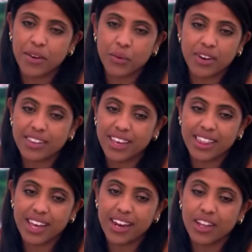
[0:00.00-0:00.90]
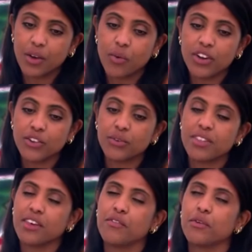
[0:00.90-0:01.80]
just not weird it, like that. All I want to do
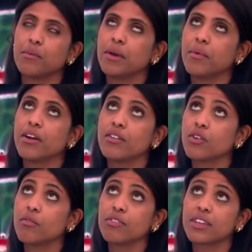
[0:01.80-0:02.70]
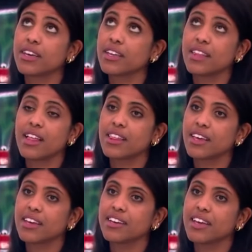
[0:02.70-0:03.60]
natural. Is see a photo of my parents, hopefully, and that's
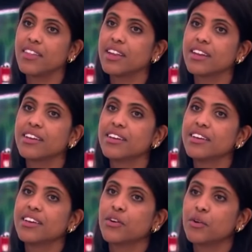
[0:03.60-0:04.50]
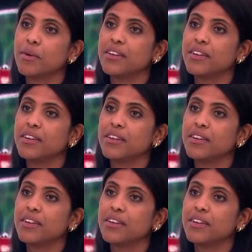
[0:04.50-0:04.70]
it. And then go to